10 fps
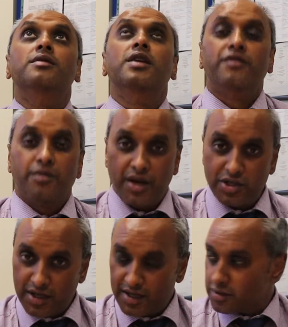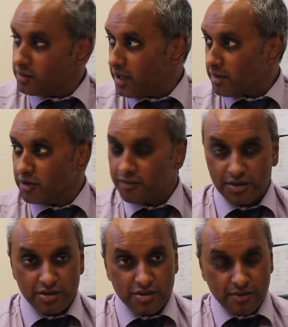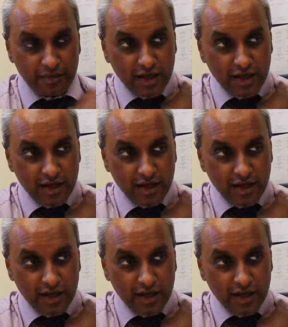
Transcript: If the patient has good neck movements